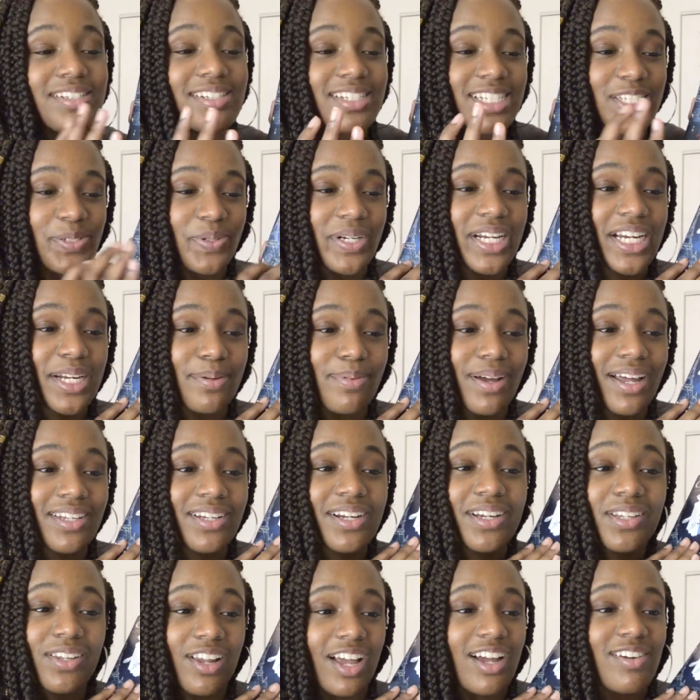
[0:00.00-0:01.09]
Just reading about
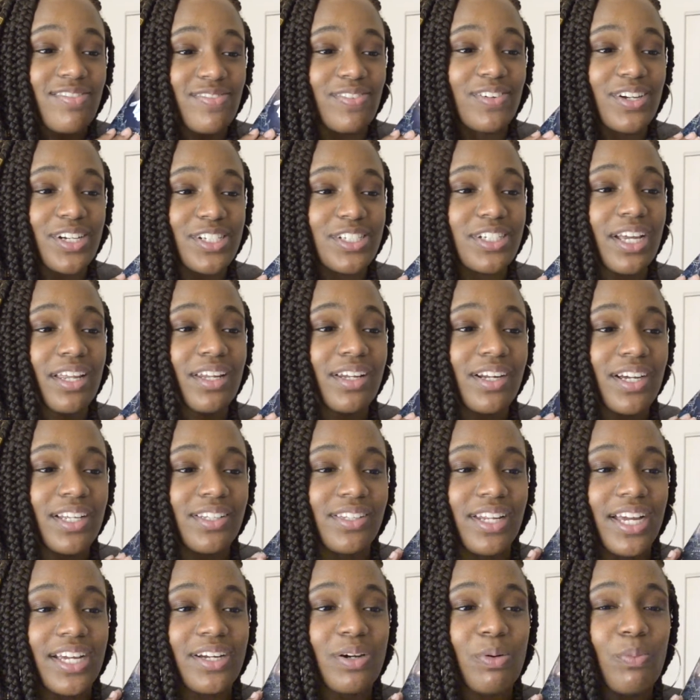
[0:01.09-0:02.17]
their love for each other and
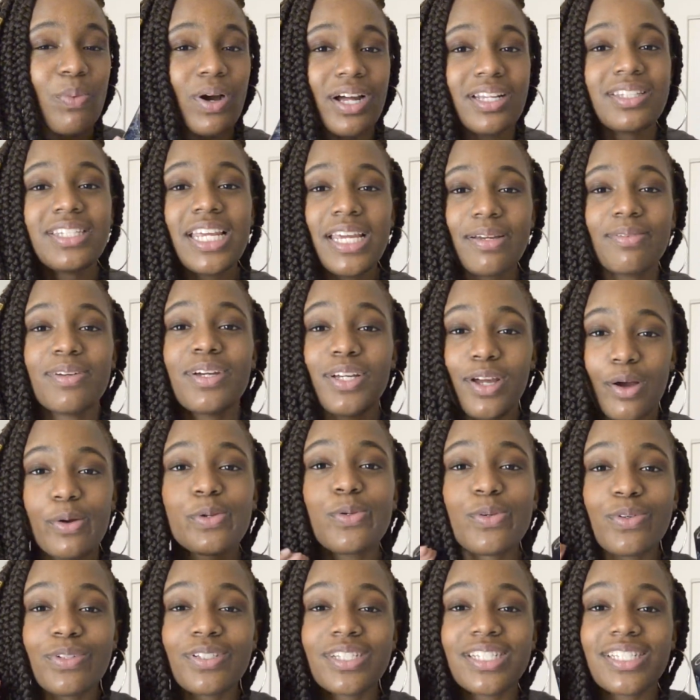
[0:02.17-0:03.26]
like what they would go
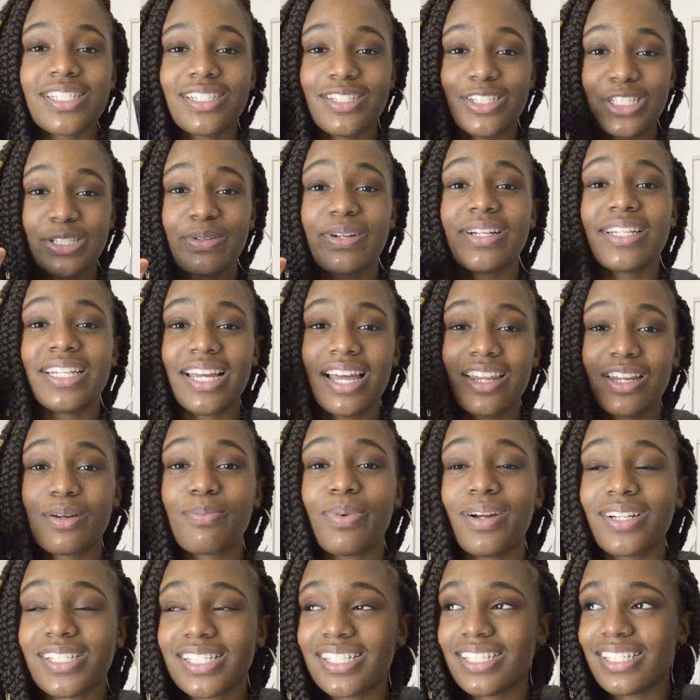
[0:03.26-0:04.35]
through just to ensure the other
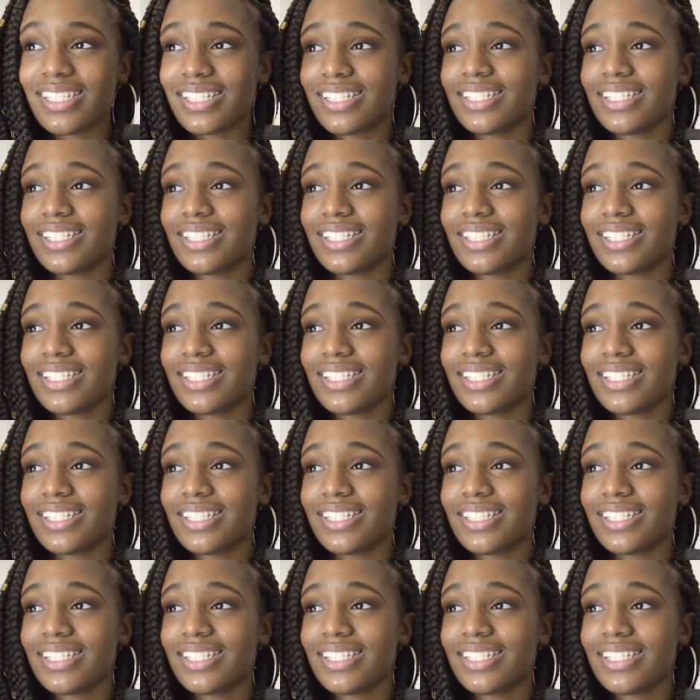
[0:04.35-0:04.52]
person is